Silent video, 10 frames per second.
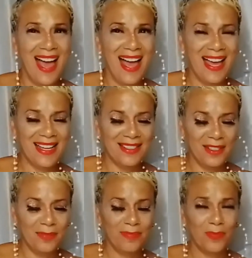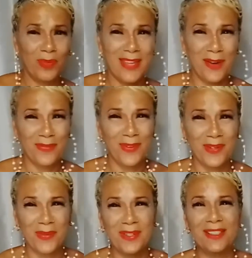And without
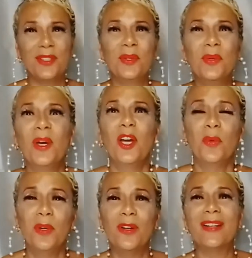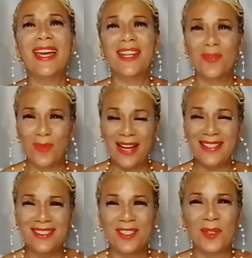further ado, we are getting right
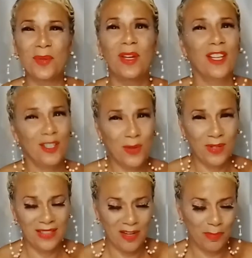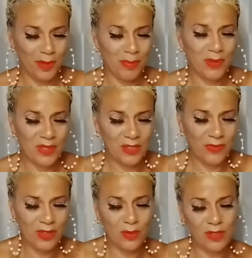into your Lovebird bonus
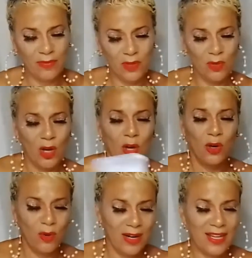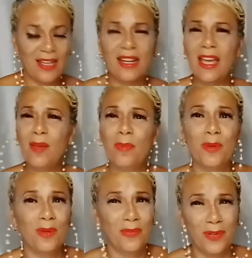for those of you who are in a
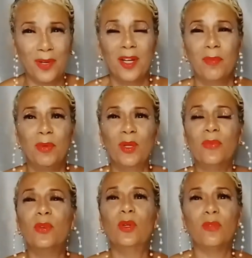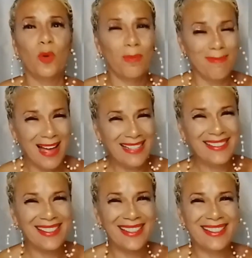beautiful, beautiful,
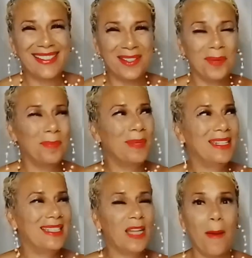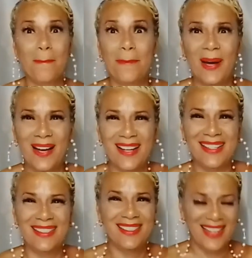romantic, committed
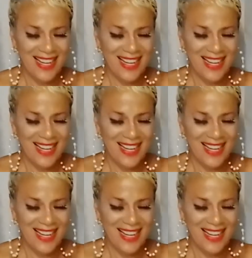bond.